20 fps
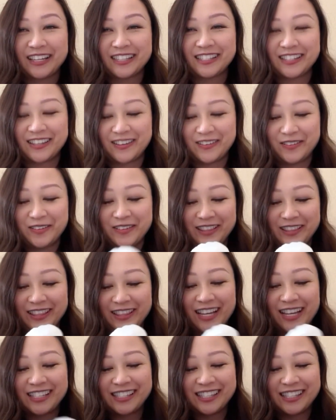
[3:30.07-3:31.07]
So
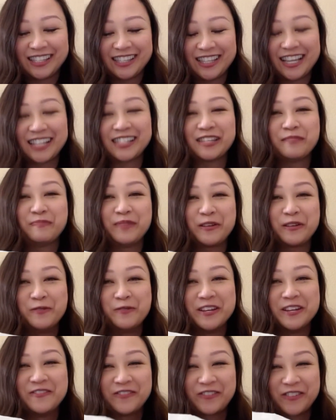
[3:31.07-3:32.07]
that's a big
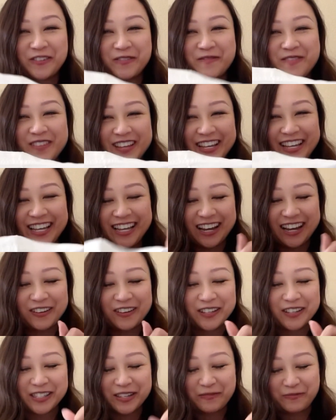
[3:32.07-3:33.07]
win for me. I
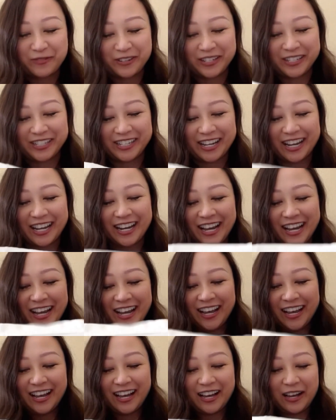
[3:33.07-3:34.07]
always appreciate
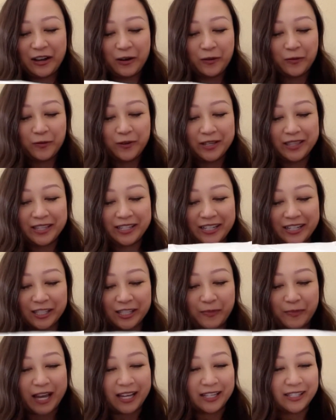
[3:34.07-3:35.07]
when the
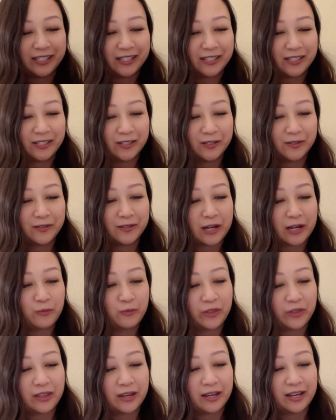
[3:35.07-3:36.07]
dust bags do come
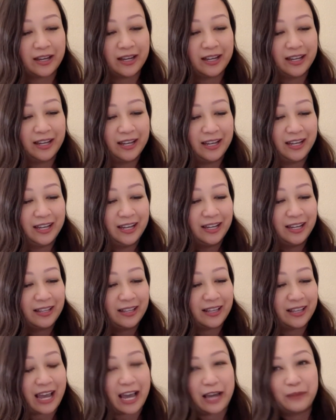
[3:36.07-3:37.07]
with the
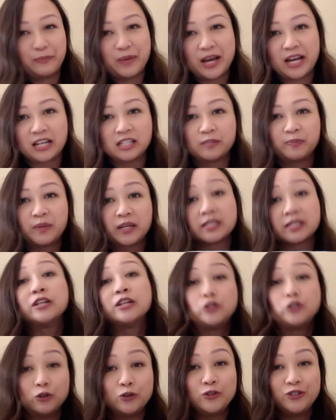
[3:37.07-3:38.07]
handbags because I
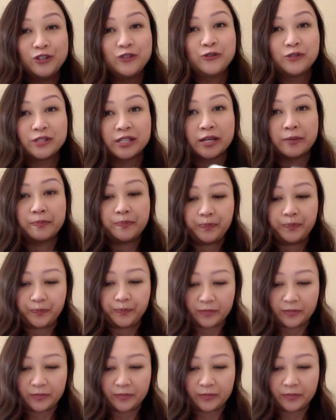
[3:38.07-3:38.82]
do use them.